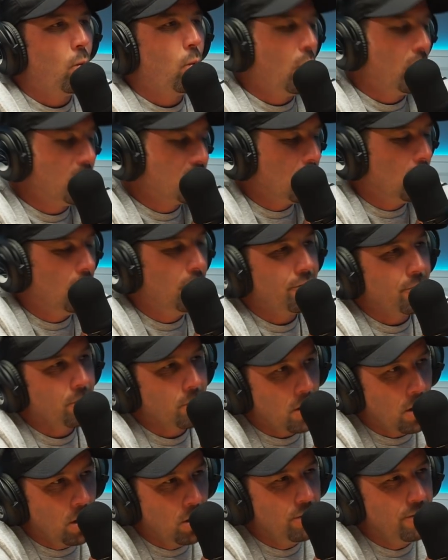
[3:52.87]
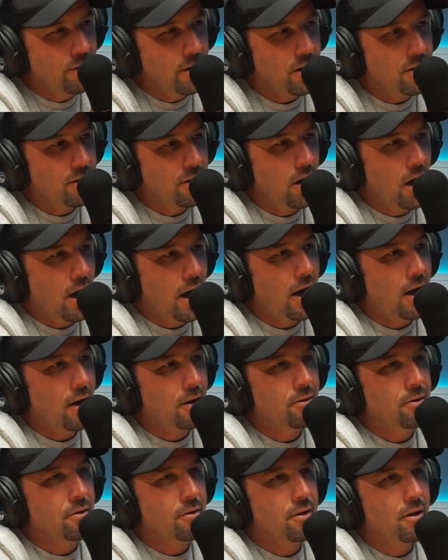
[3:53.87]
what he's learned from COVID
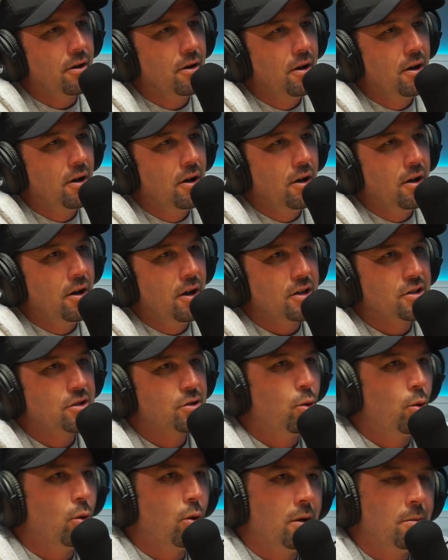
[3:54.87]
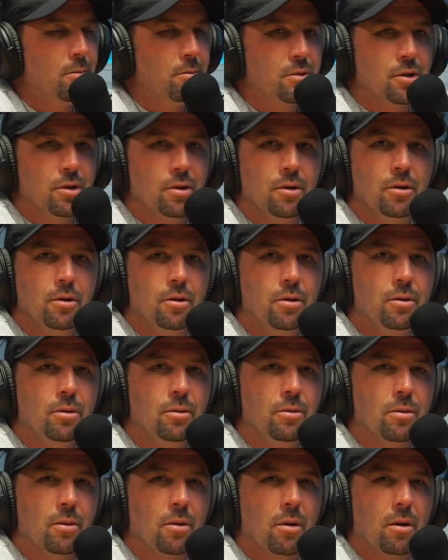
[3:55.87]
and it's taught him
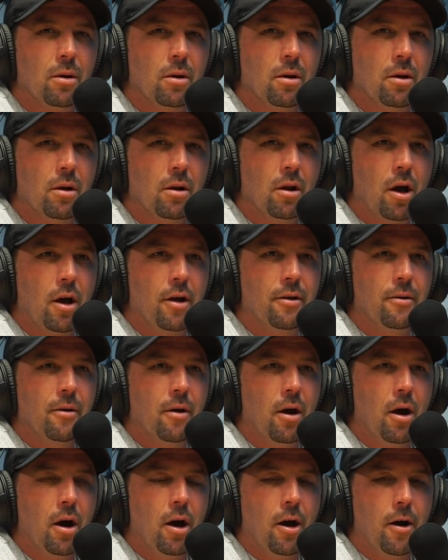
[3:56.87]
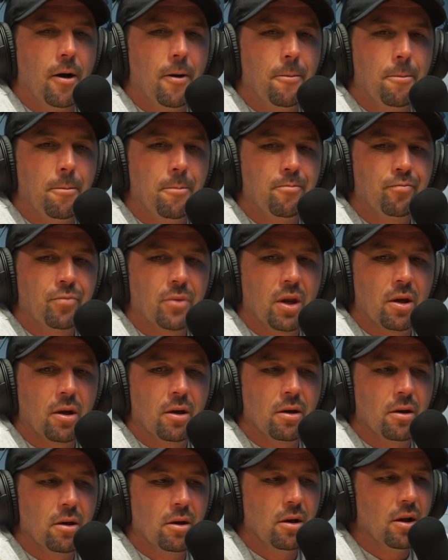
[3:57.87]
to like um,
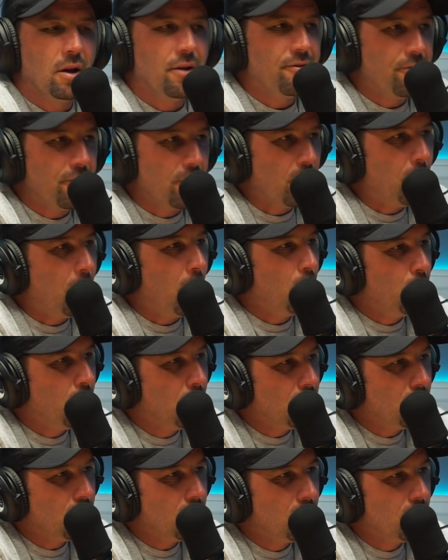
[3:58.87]
live for the moment.